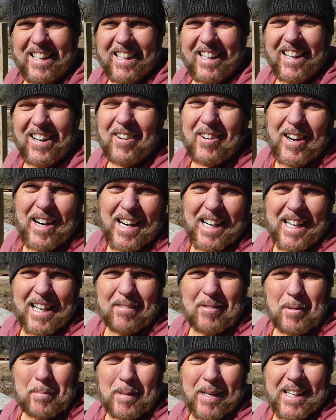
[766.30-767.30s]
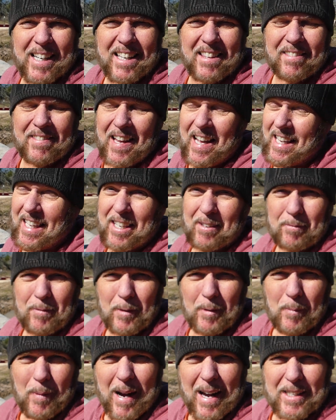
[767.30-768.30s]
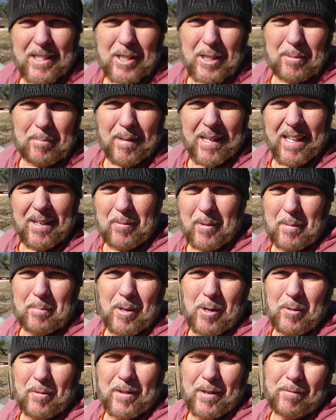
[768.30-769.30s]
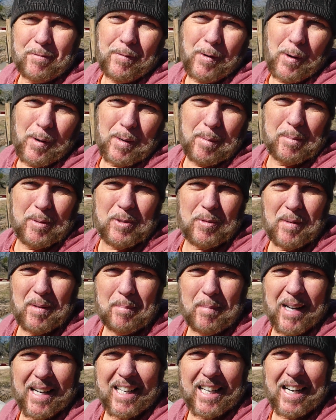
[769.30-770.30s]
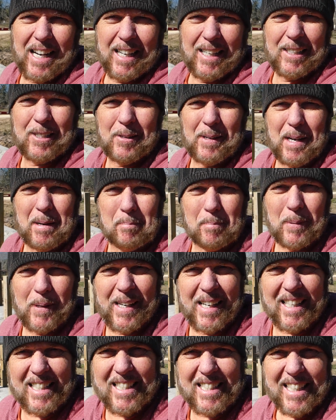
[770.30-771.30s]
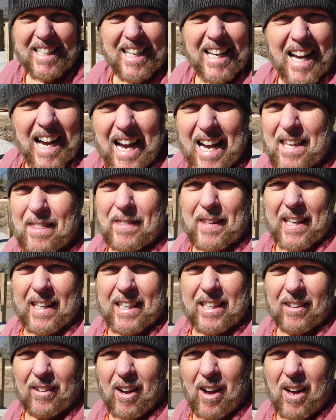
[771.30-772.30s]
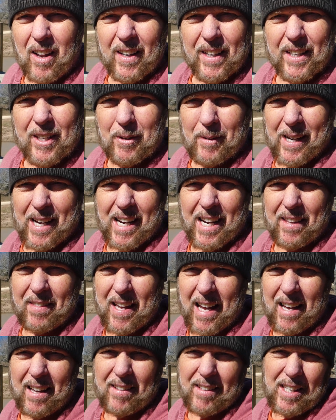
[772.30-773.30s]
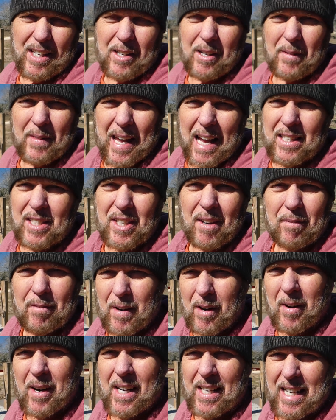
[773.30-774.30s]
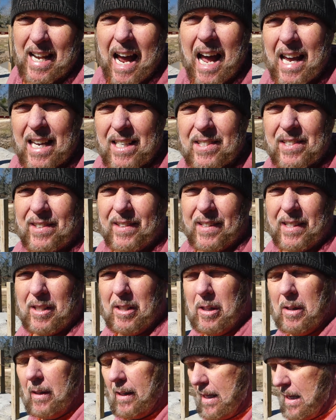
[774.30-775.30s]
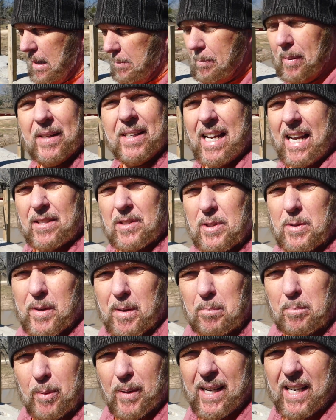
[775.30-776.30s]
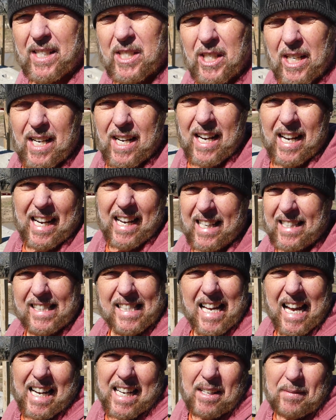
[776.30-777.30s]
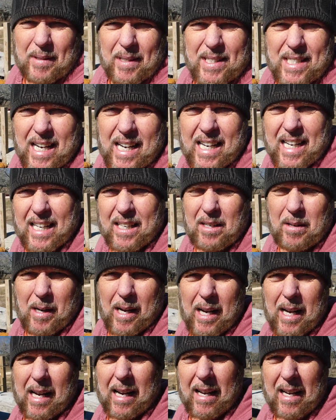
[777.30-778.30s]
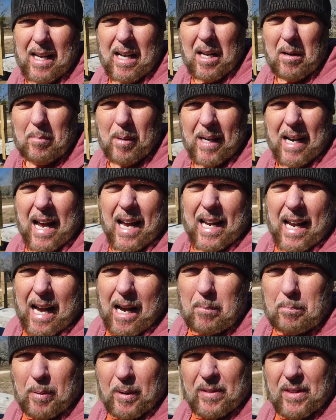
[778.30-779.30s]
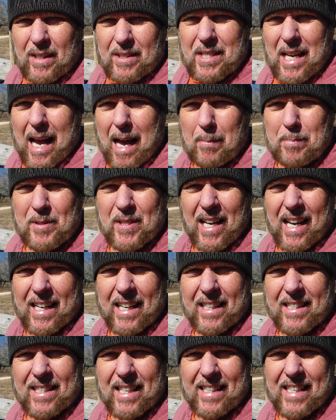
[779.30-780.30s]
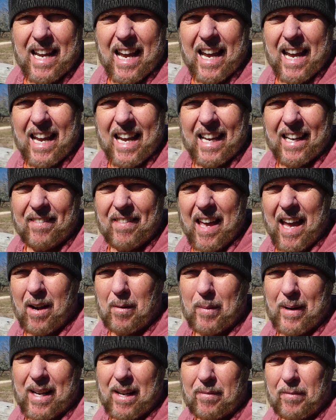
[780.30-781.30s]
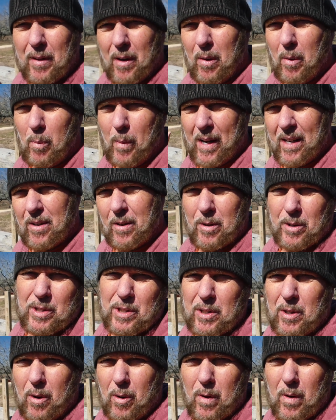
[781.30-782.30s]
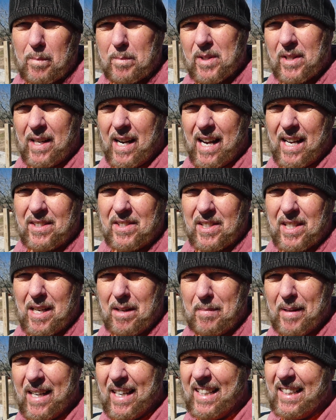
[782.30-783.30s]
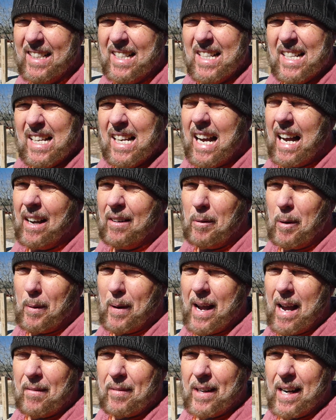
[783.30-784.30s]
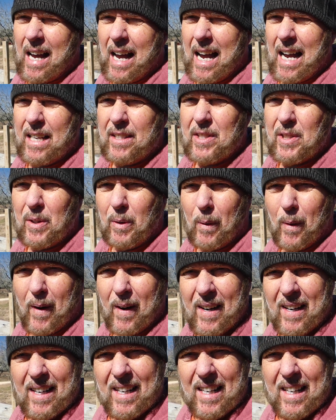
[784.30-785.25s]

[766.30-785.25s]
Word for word: All right, everybody. Thank you for watching me remove the forms from my concrete bridge. I think you'll all agree that, you know, that's a very nice little uh, pedestrian bridge. It's not even done, uh, but I, will put the tops on it today, and that way if the winter storms and ice come in, I won't have an eyesore.